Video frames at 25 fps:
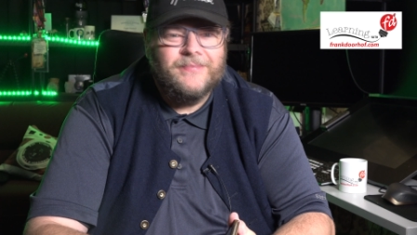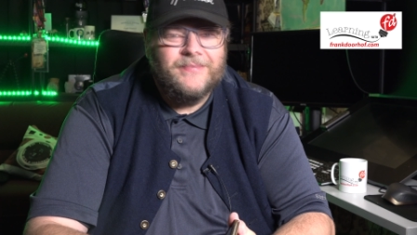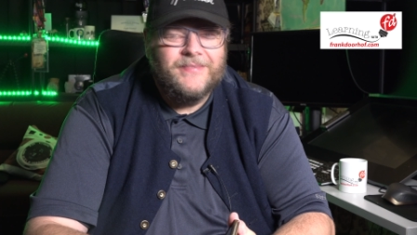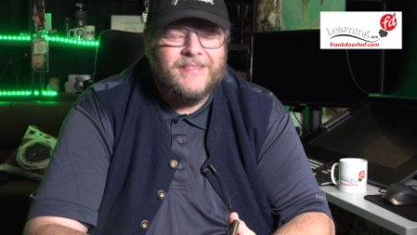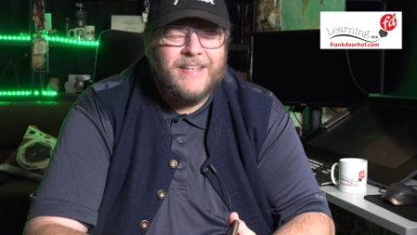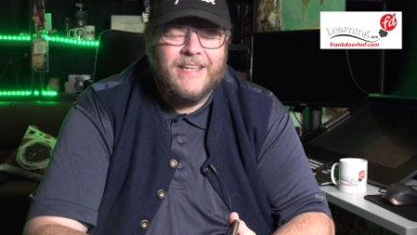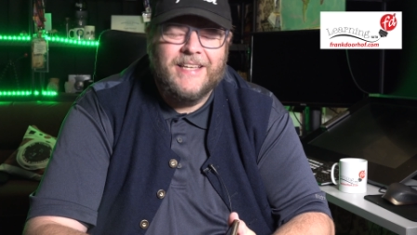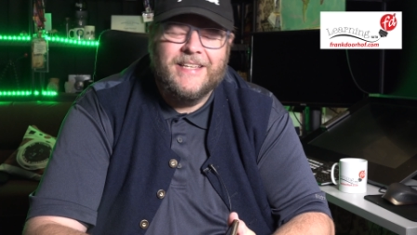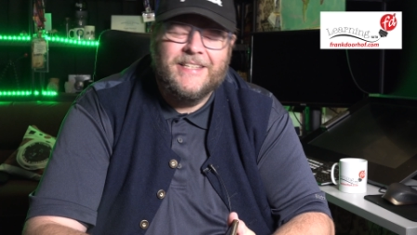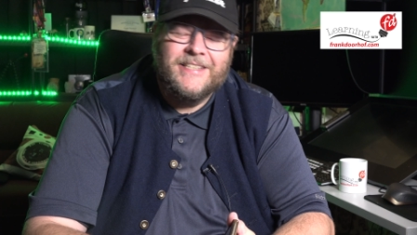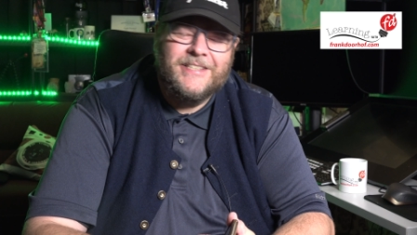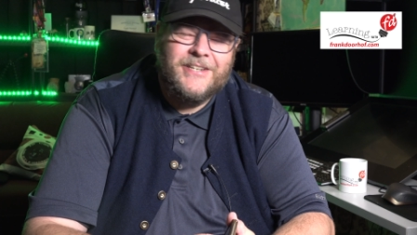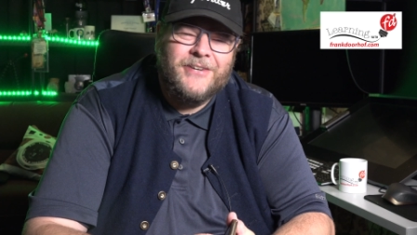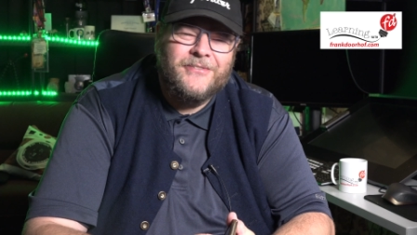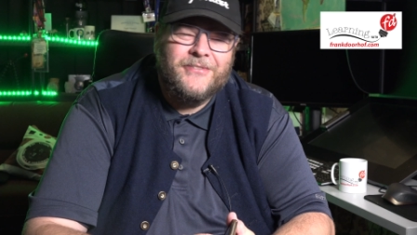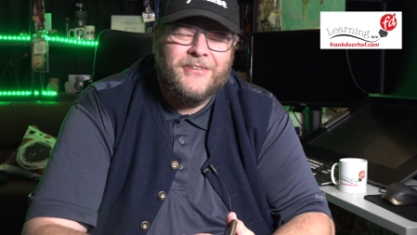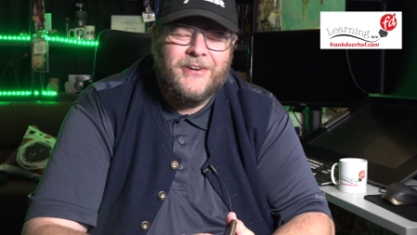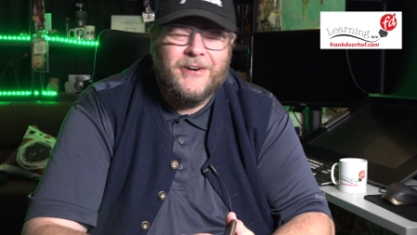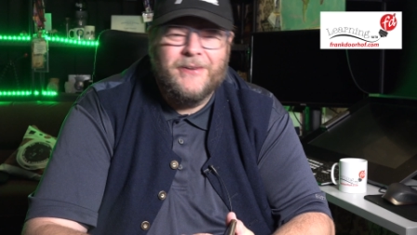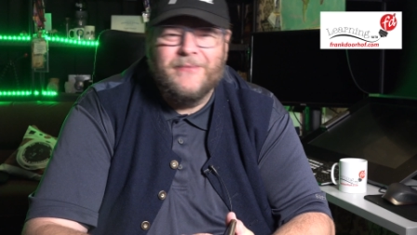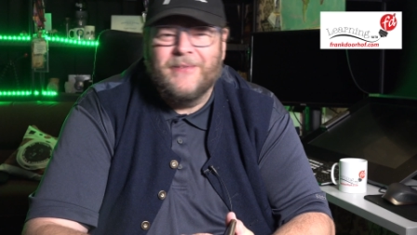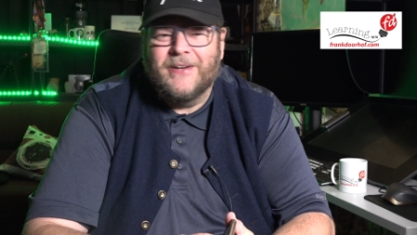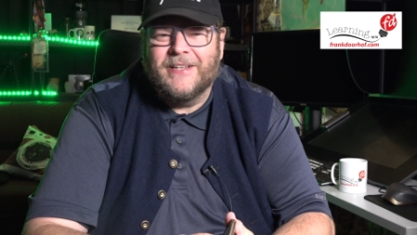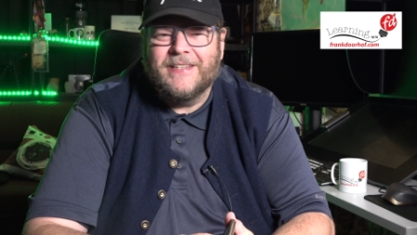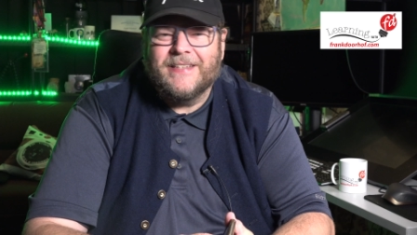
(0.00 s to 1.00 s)
Thank you so
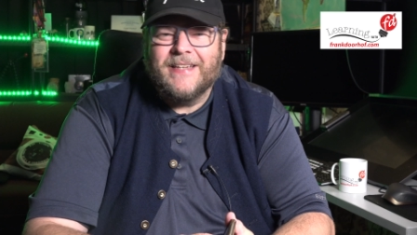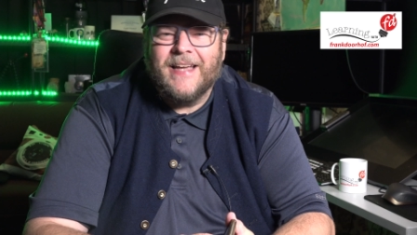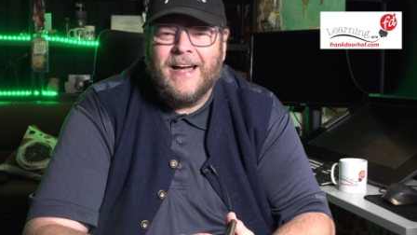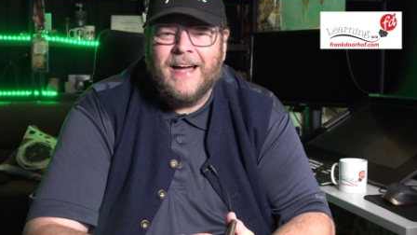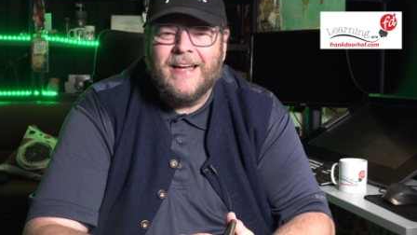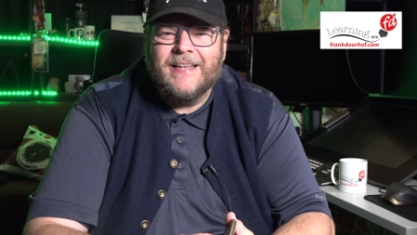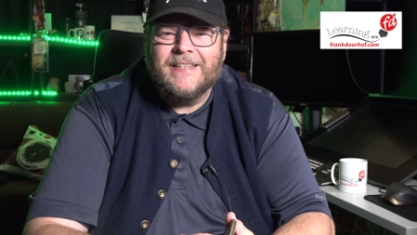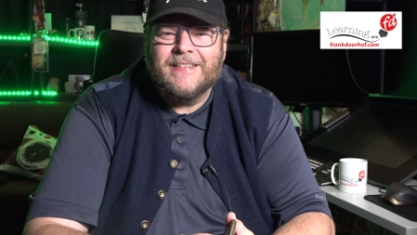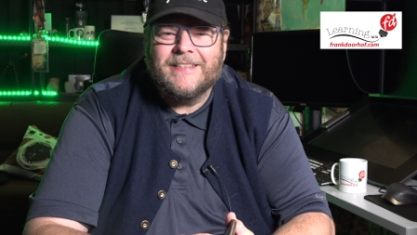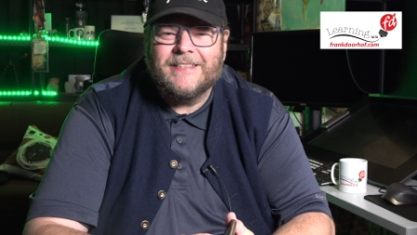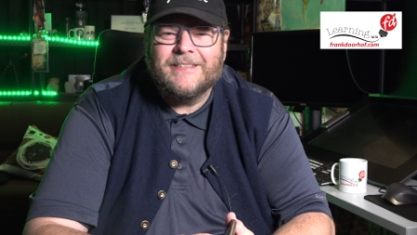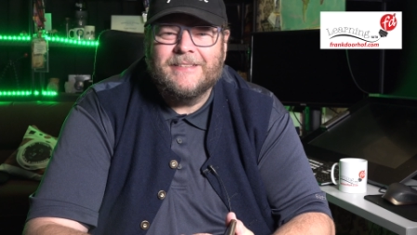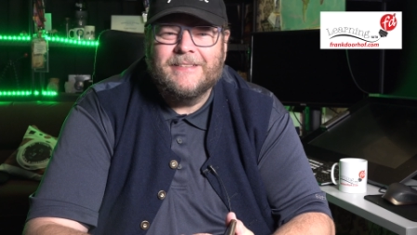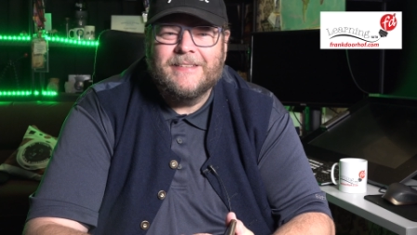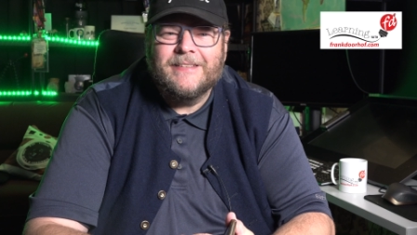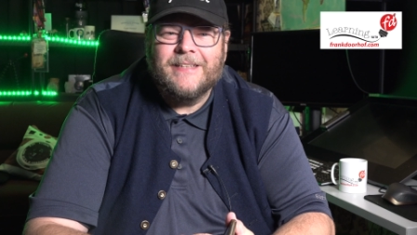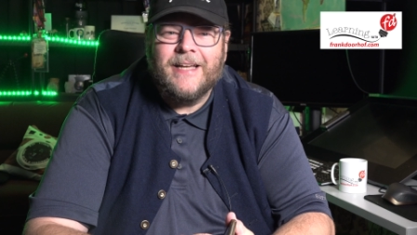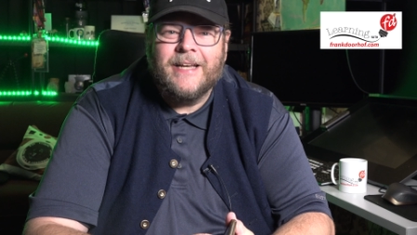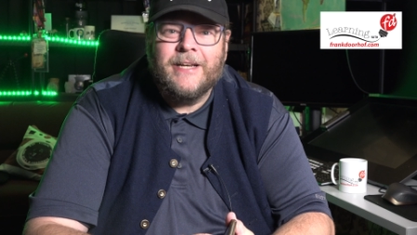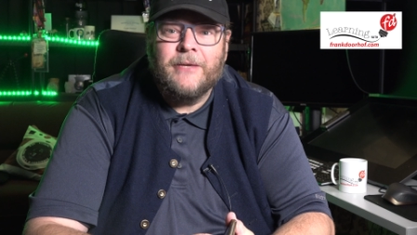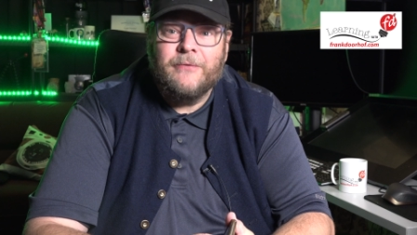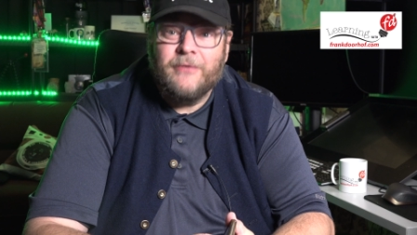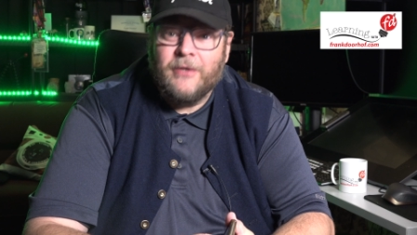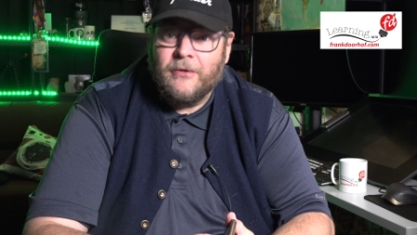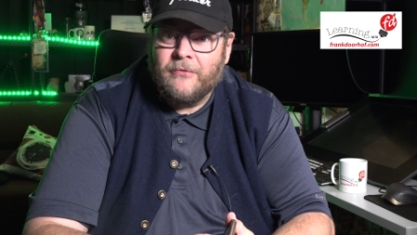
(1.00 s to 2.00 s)
very much, guys.
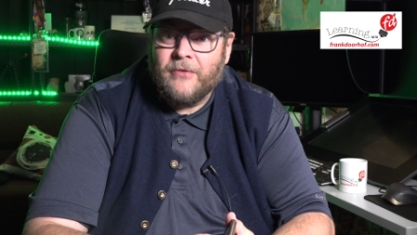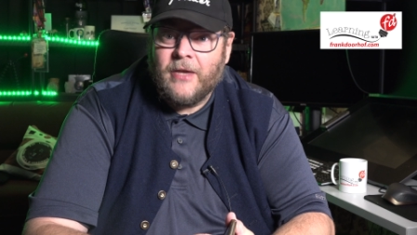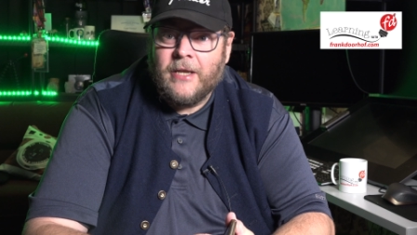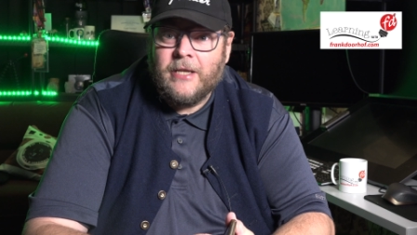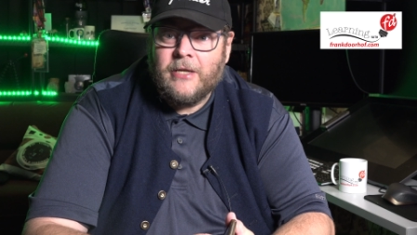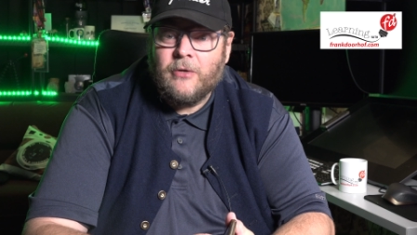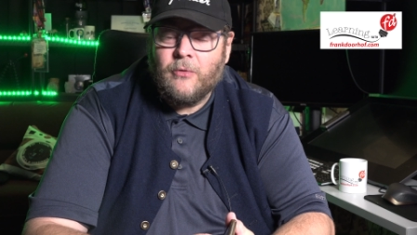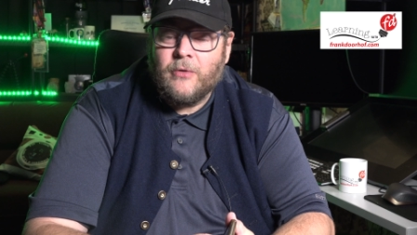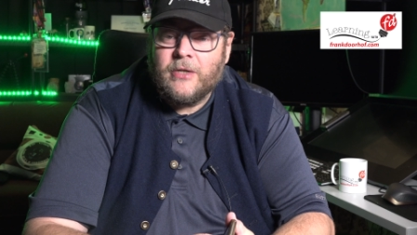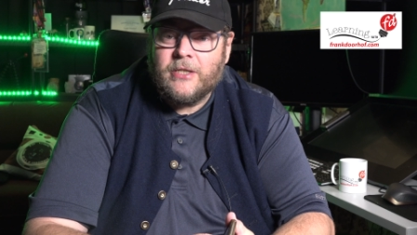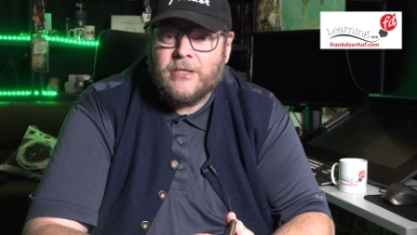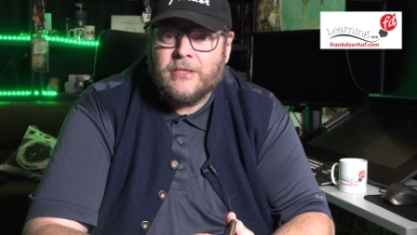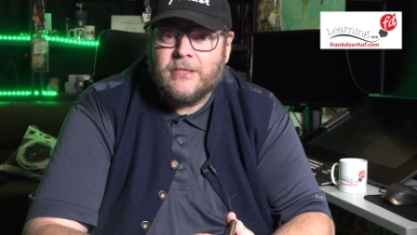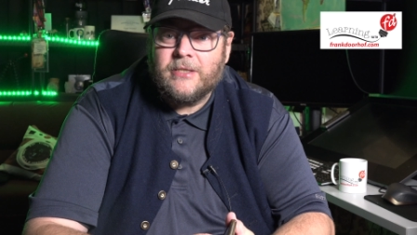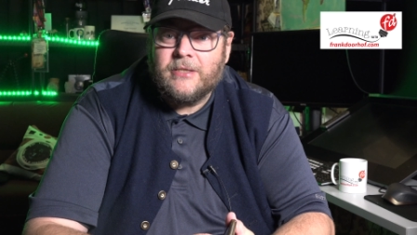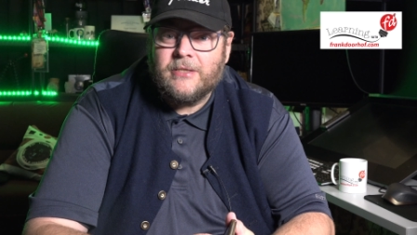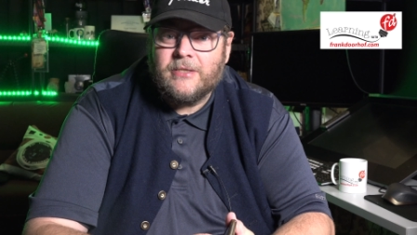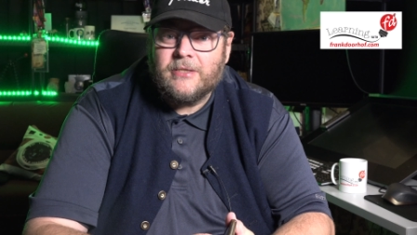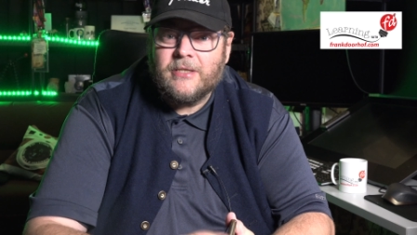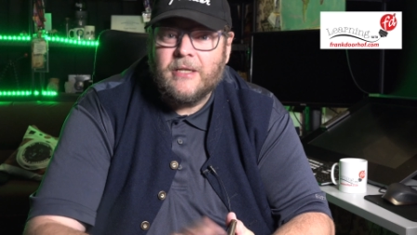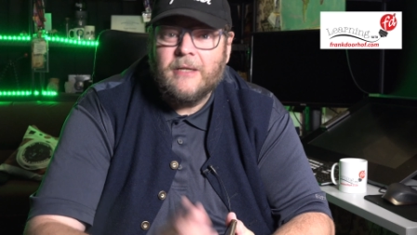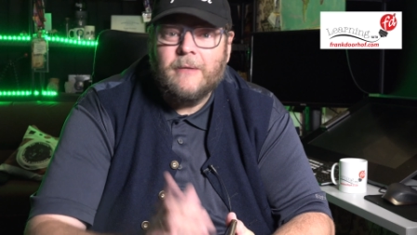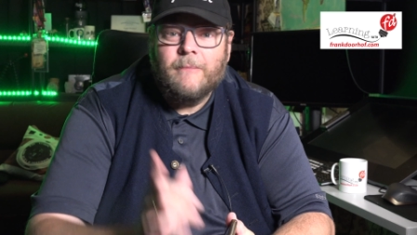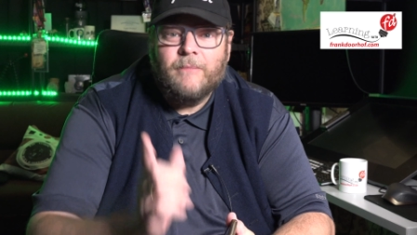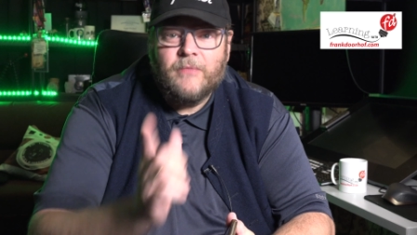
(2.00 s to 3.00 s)
And if you have any questions,